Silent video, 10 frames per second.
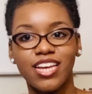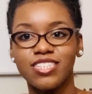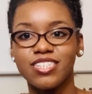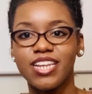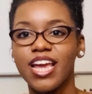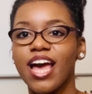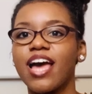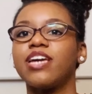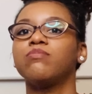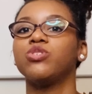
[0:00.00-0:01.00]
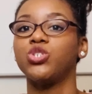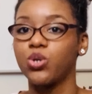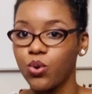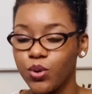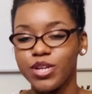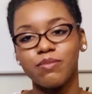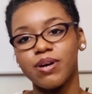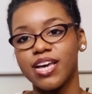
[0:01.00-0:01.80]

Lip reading: And today I am joined by